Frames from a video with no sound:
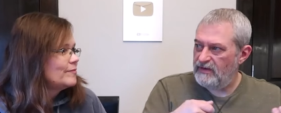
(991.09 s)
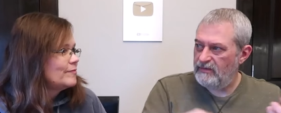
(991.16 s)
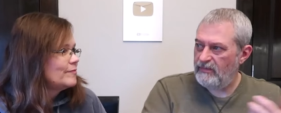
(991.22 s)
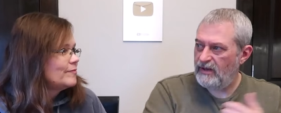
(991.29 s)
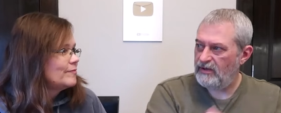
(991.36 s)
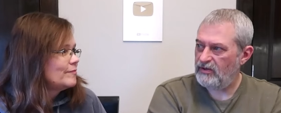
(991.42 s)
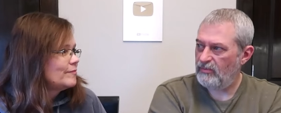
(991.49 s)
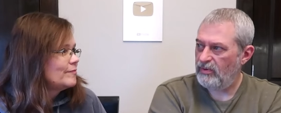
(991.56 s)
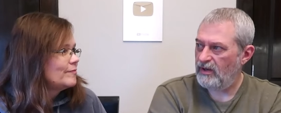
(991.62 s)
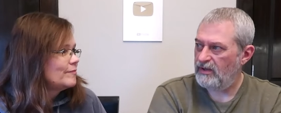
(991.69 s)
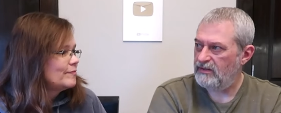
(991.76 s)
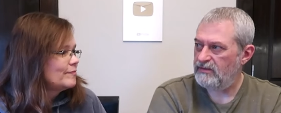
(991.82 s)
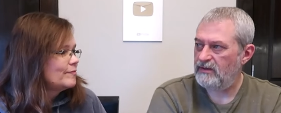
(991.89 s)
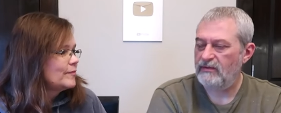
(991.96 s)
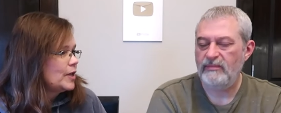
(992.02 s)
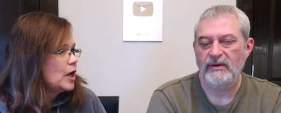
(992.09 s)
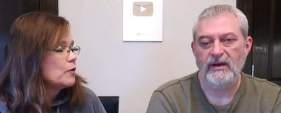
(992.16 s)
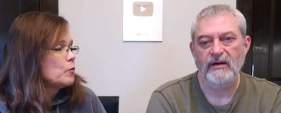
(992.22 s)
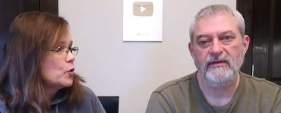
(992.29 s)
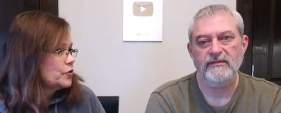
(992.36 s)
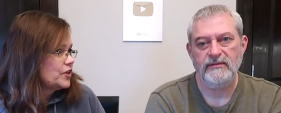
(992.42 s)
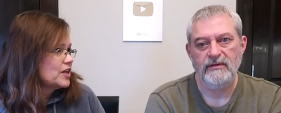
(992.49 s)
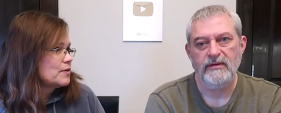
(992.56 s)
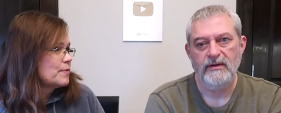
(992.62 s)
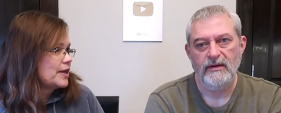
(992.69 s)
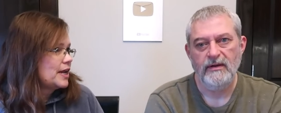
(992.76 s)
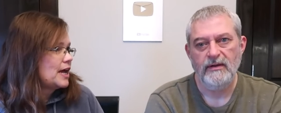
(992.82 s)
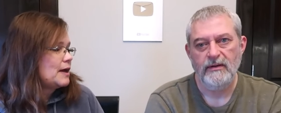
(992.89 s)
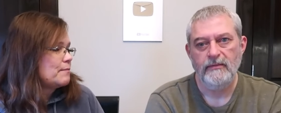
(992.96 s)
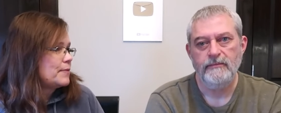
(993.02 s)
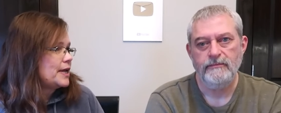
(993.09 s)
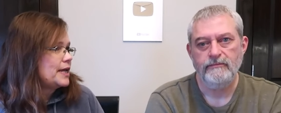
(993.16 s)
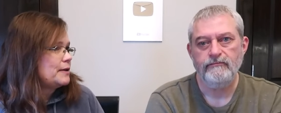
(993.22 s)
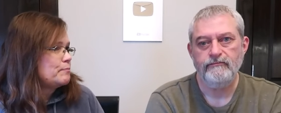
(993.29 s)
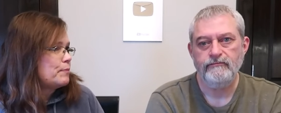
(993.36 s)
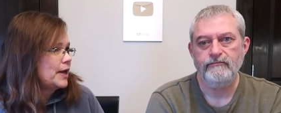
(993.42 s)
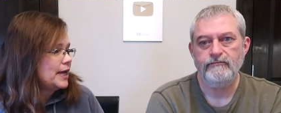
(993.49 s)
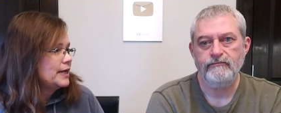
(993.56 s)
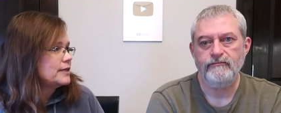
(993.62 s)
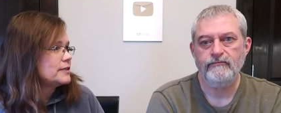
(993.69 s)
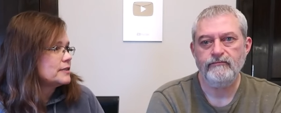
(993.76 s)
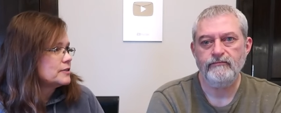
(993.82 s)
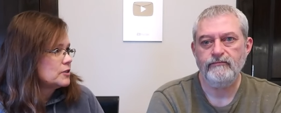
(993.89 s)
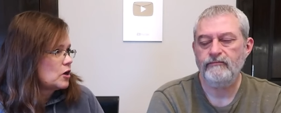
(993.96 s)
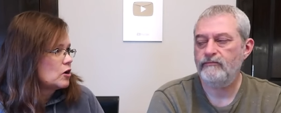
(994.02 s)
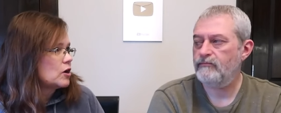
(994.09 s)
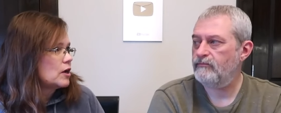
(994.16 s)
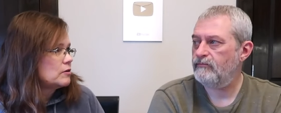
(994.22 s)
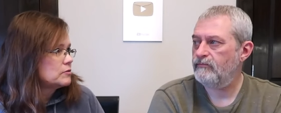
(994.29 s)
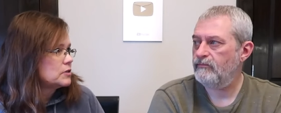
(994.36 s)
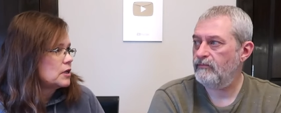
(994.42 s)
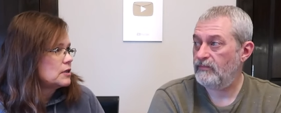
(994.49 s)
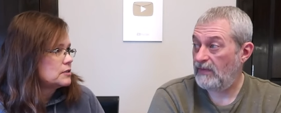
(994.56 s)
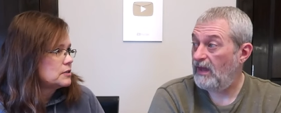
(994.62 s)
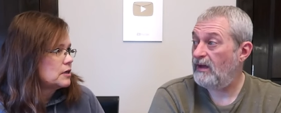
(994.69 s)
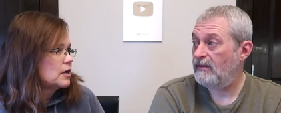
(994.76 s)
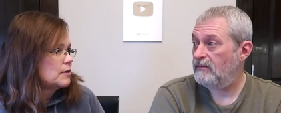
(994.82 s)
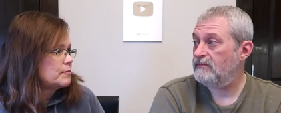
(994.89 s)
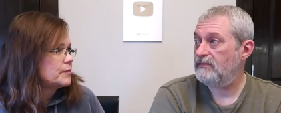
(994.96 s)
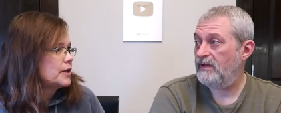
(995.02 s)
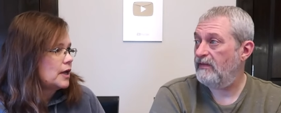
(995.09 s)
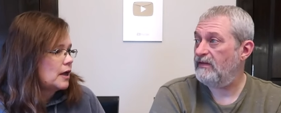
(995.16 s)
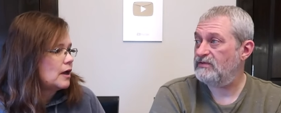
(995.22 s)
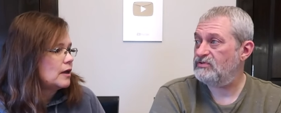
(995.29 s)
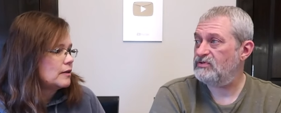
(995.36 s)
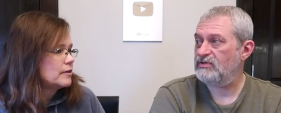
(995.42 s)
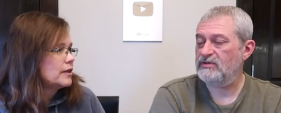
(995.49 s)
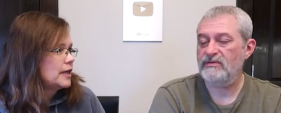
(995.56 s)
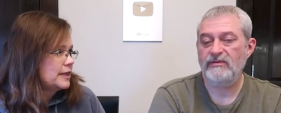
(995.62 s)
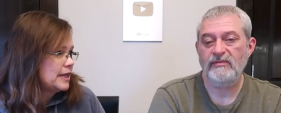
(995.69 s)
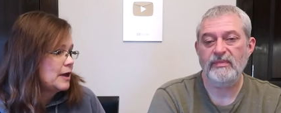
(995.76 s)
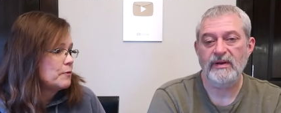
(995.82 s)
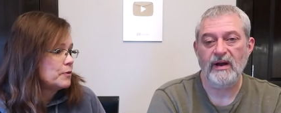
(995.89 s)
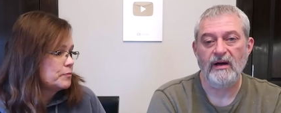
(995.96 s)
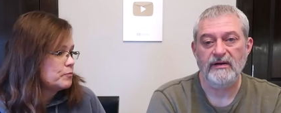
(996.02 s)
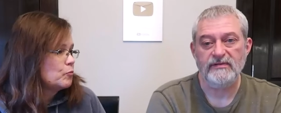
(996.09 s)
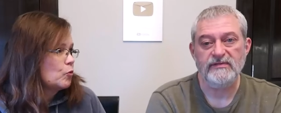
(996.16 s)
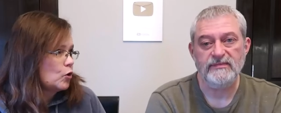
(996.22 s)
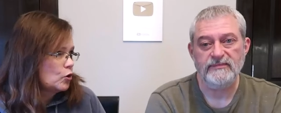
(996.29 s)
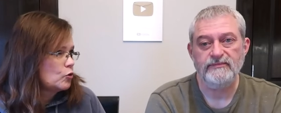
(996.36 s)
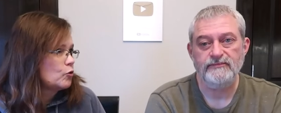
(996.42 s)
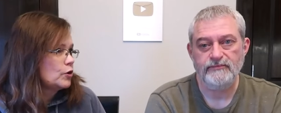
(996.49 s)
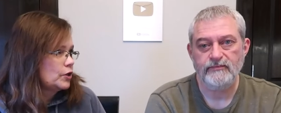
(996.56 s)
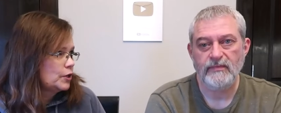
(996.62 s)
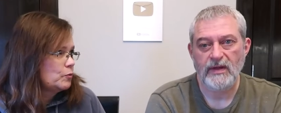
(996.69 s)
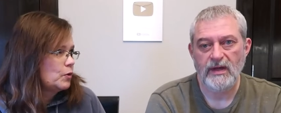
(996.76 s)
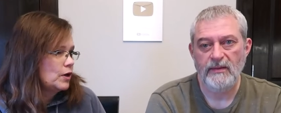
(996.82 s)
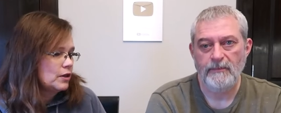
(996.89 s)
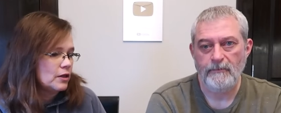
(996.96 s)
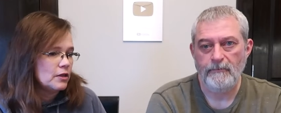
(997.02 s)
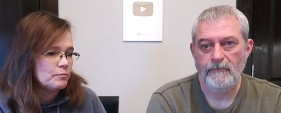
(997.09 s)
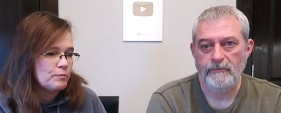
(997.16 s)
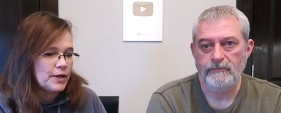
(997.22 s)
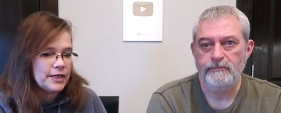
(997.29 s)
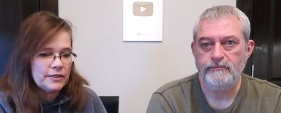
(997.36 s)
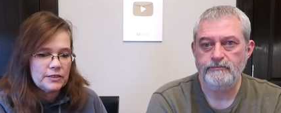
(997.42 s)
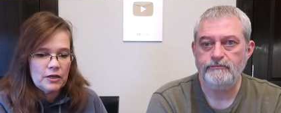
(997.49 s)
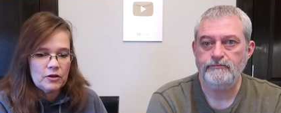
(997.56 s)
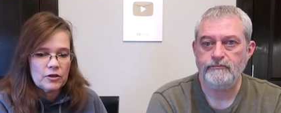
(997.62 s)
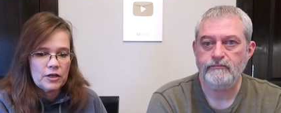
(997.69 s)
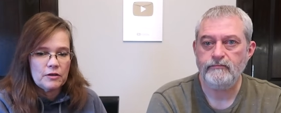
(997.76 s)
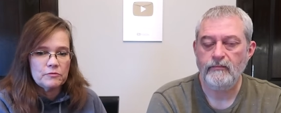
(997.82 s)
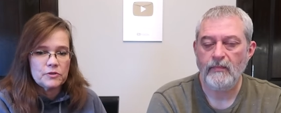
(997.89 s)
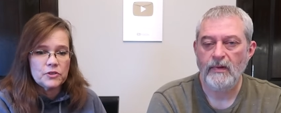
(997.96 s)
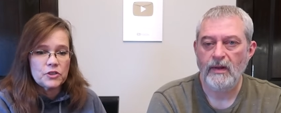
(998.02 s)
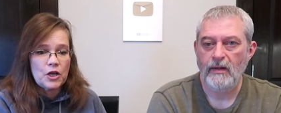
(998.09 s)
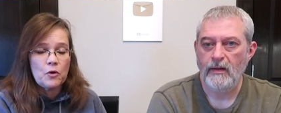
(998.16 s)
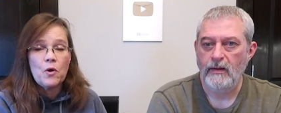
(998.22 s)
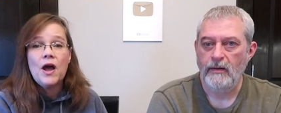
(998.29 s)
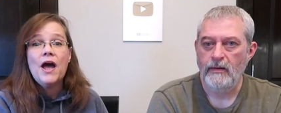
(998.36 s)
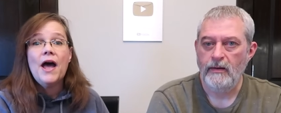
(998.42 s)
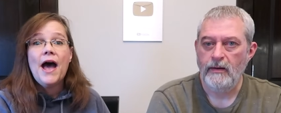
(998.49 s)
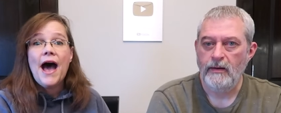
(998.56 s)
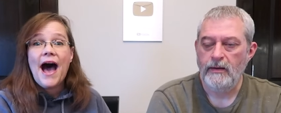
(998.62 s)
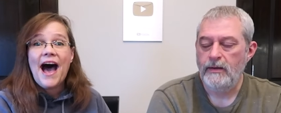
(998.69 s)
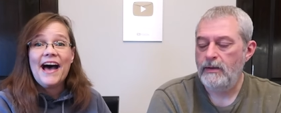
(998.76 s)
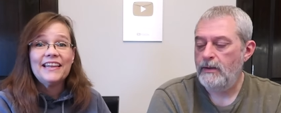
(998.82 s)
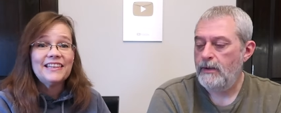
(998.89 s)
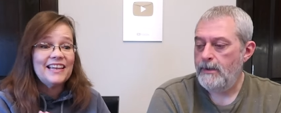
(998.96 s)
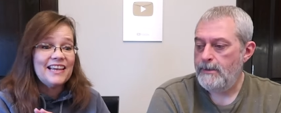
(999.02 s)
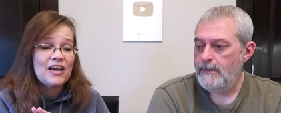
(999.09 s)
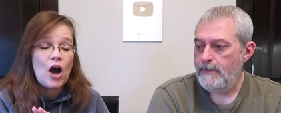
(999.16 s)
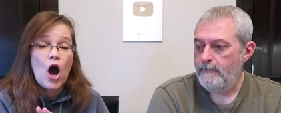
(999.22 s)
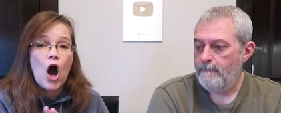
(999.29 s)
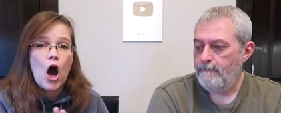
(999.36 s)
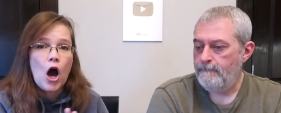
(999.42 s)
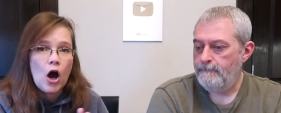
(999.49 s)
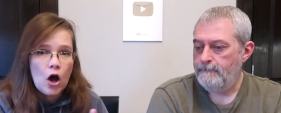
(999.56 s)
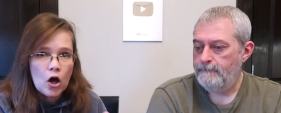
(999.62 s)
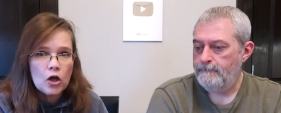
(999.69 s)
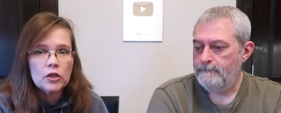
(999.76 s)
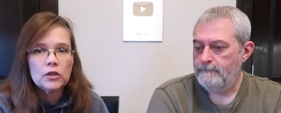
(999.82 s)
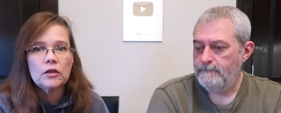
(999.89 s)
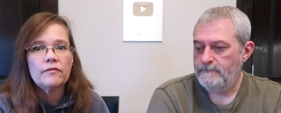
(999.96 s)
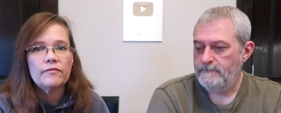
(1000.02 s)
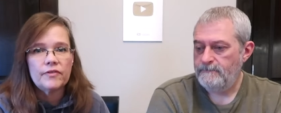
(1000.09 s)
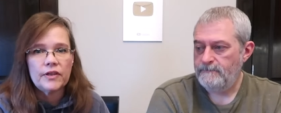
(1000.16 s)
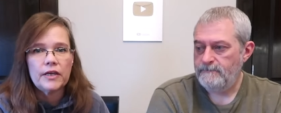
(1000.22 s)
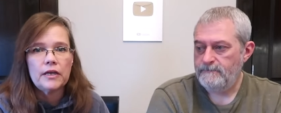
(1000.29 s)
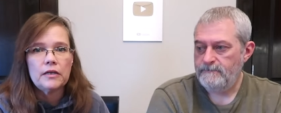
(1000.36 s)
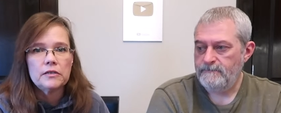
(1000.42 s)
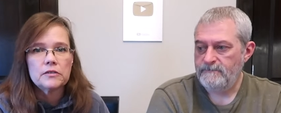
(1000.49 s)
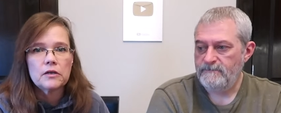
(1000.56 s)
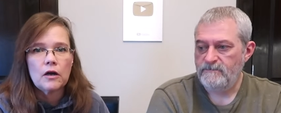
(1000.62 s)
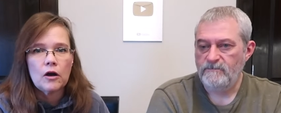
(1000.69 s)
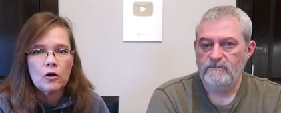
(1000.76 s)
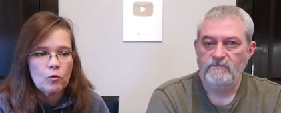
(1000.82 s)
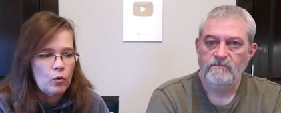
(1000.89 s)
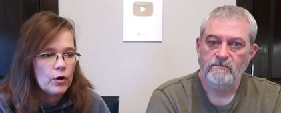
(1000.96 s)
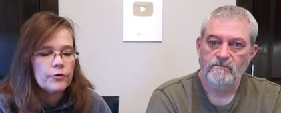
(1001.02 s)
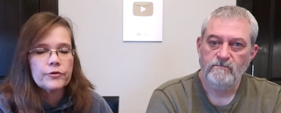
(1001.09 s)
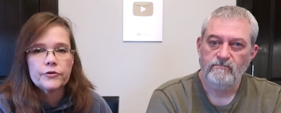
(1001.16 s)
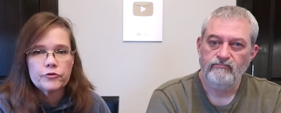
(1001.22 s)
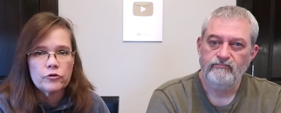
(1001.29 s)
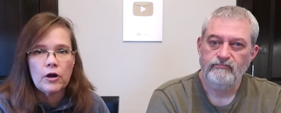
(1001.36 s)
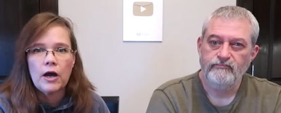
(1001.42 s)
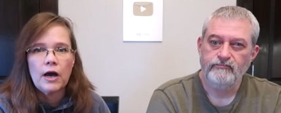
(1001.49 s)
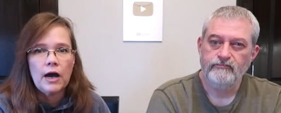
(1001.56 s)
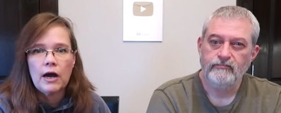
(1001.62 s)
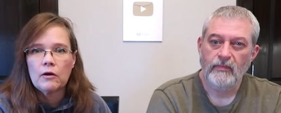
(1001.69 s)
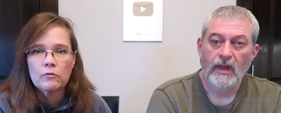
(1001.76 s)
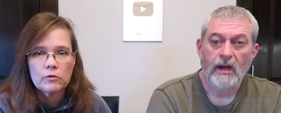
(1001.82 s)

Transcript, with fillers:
Speaker 1: getting that on your plate that'd yeah well
Speaker 2: nice. think about how I made baked tacos last yeah. time yeah, yeah. and It'd that would nice. work really well on baked tacos so I think all of these are worth a try. I